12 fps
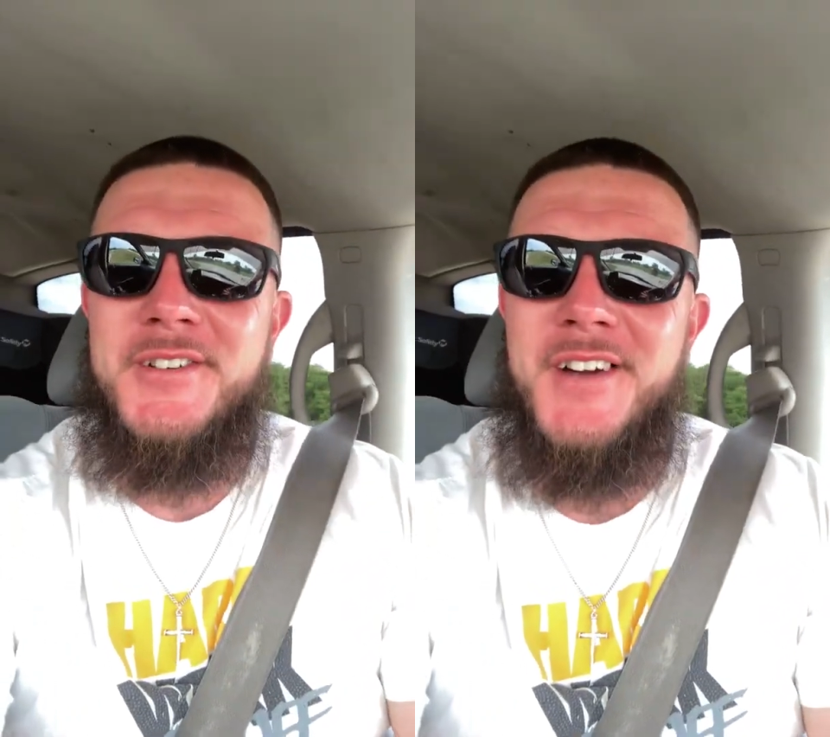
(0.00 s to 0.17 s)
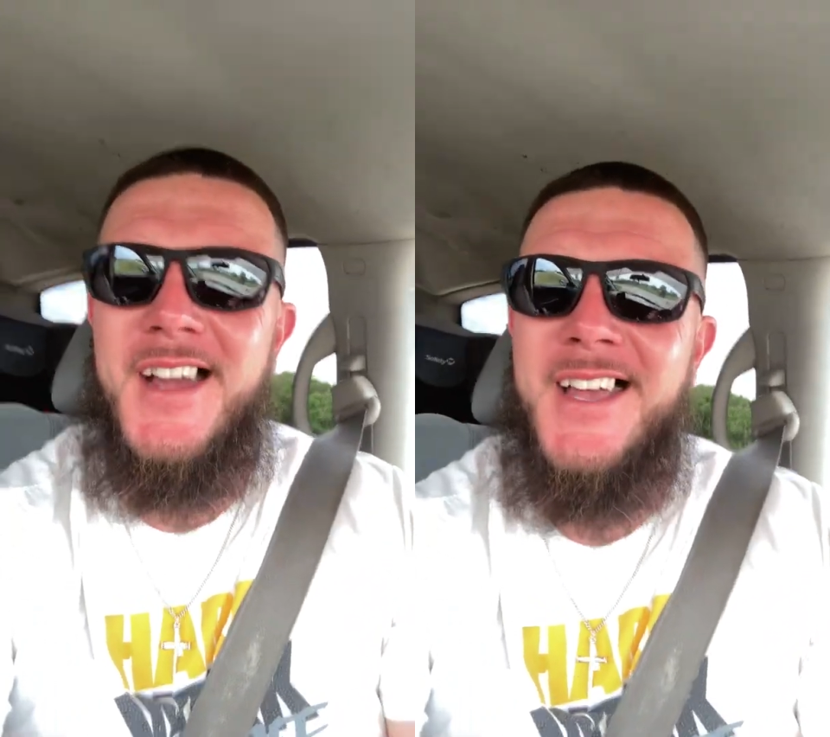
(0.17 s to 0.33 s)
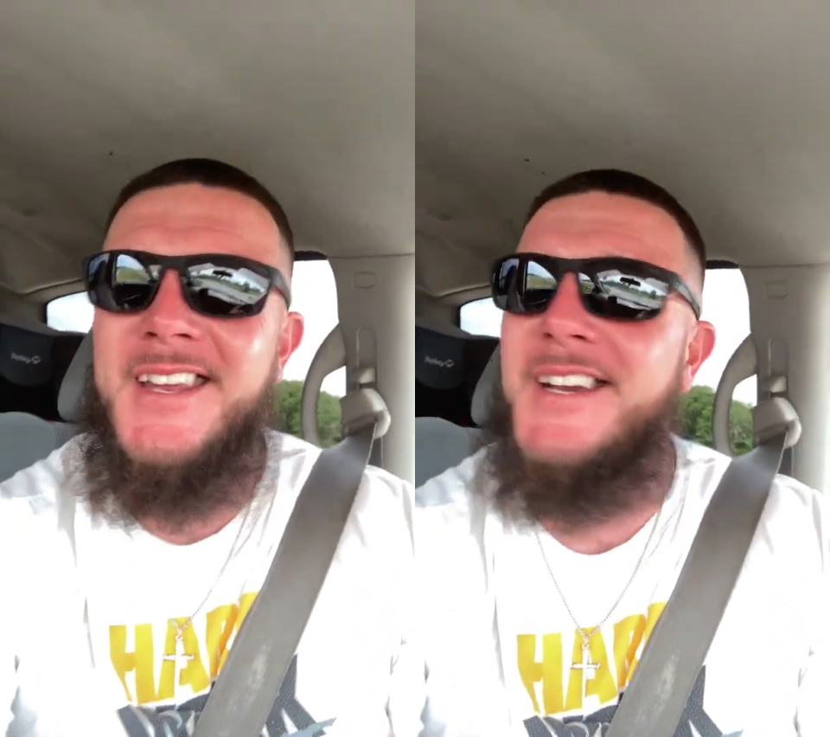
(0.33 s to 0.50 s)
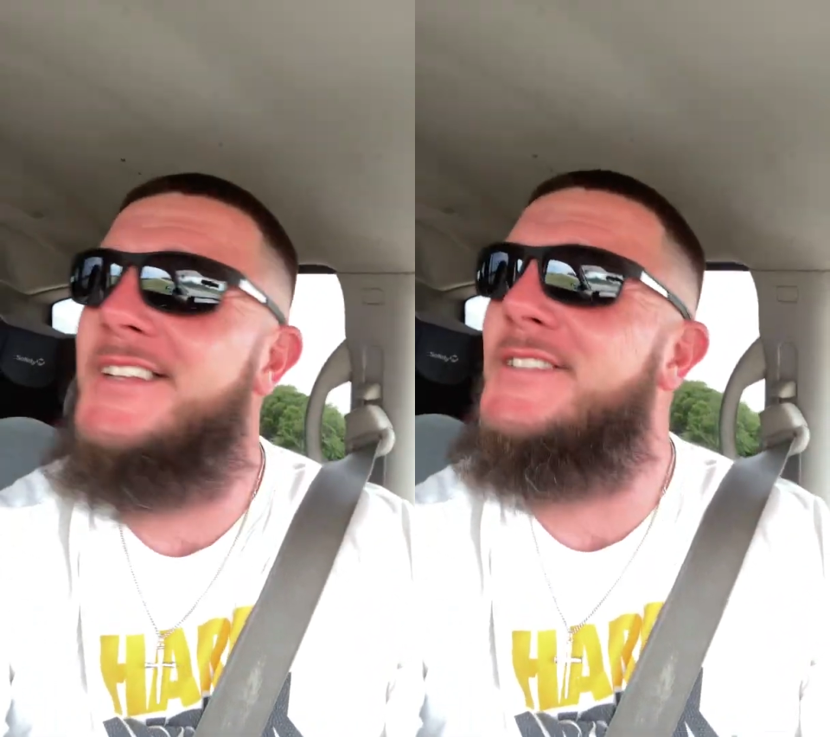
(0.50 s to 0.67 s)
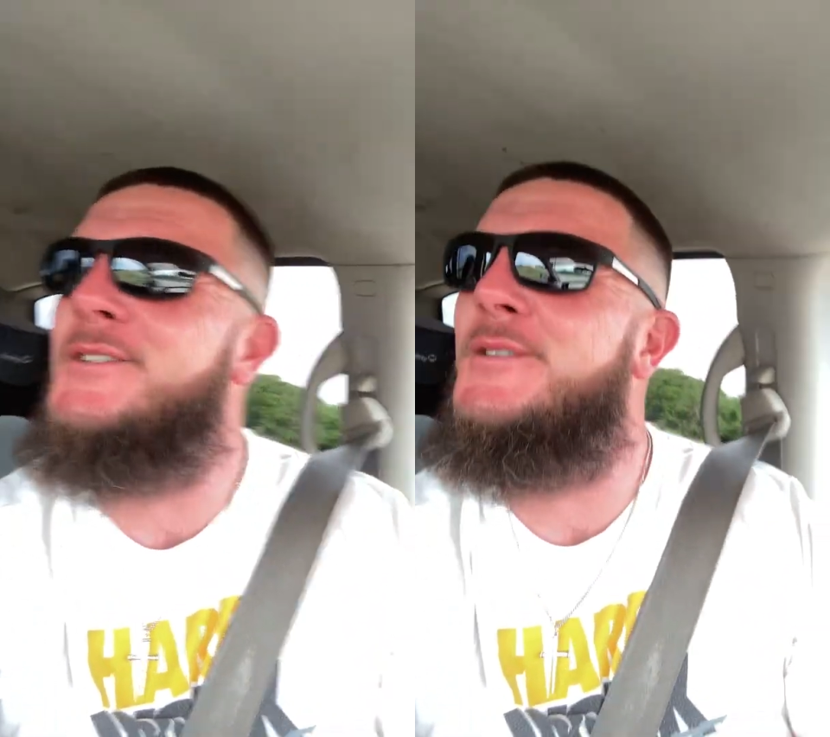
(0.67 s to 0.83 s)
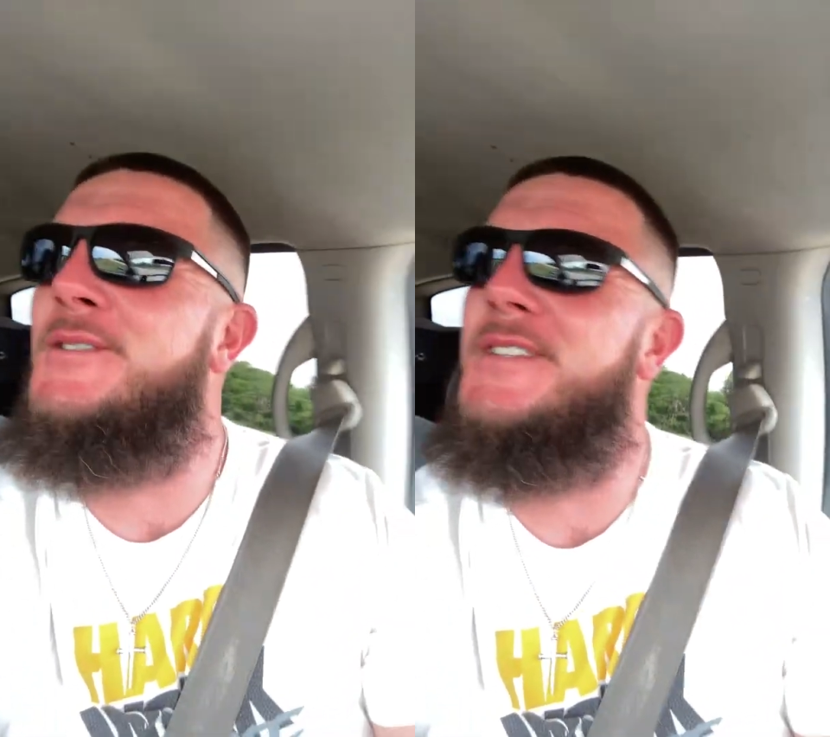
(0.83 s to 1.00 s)
crying. I
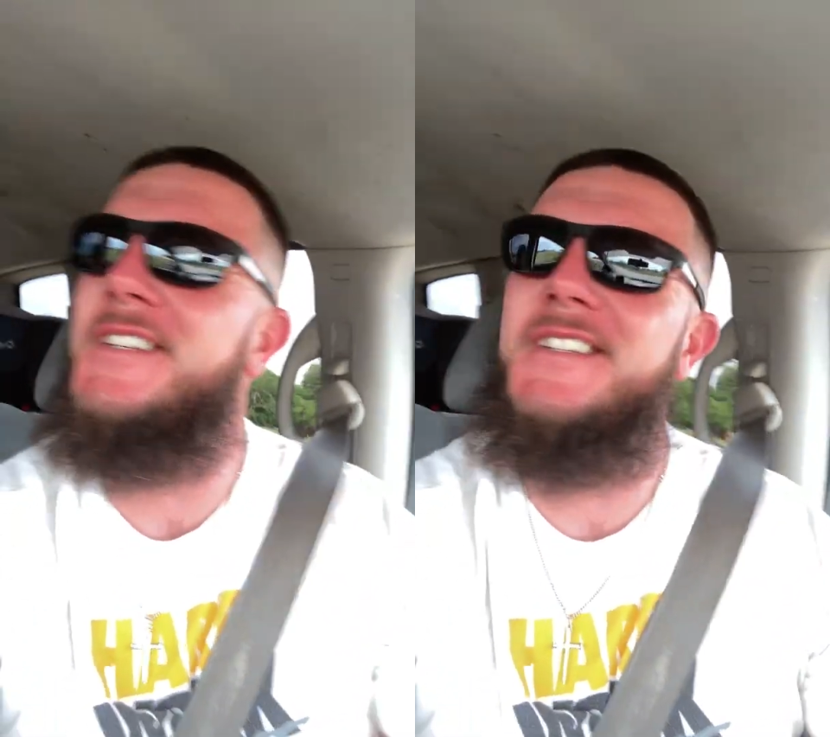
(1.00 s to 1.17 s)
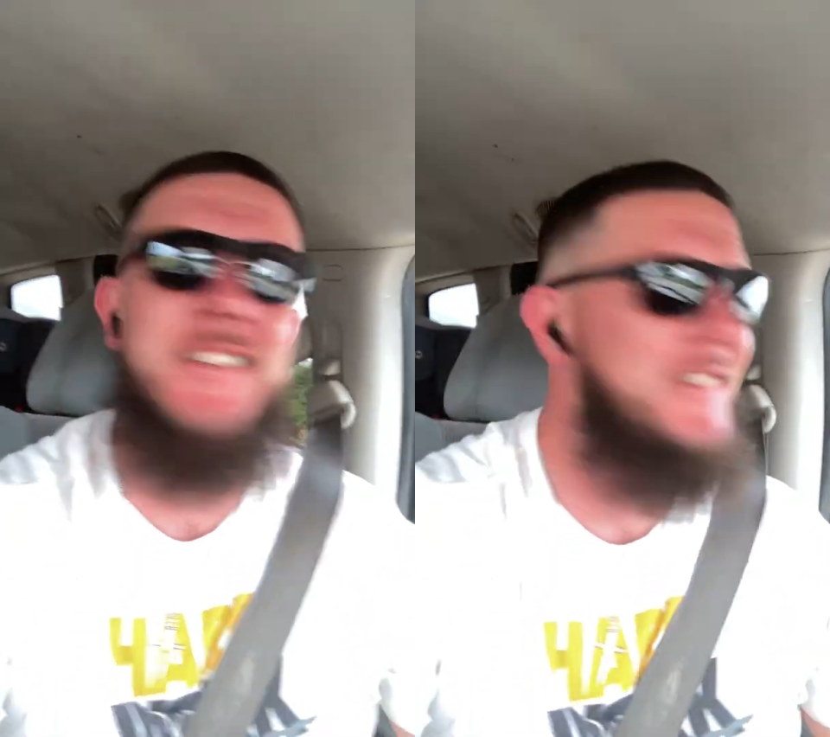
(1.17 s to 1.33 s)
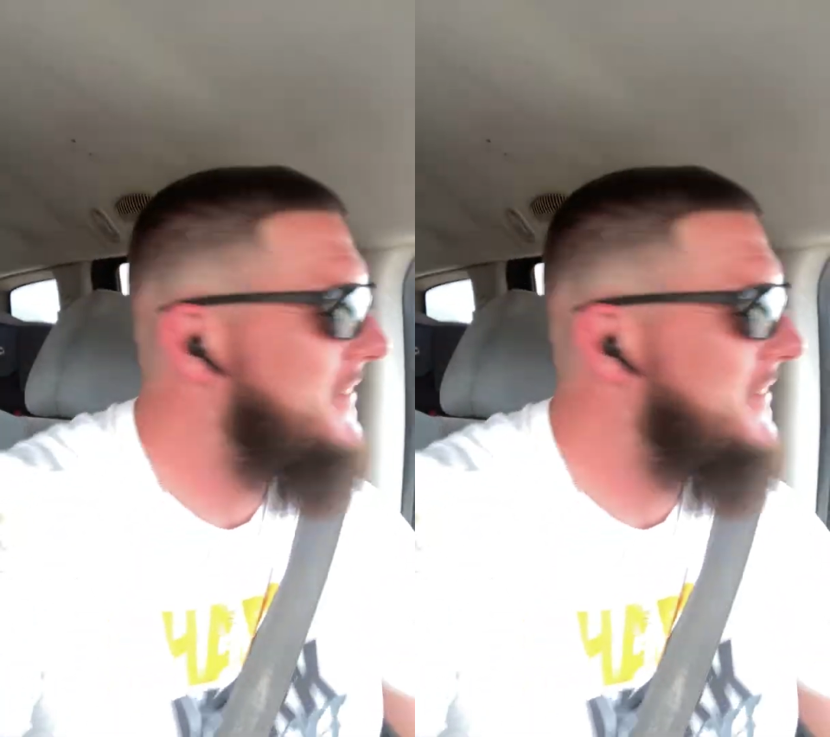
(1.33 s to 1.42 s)
lose it. You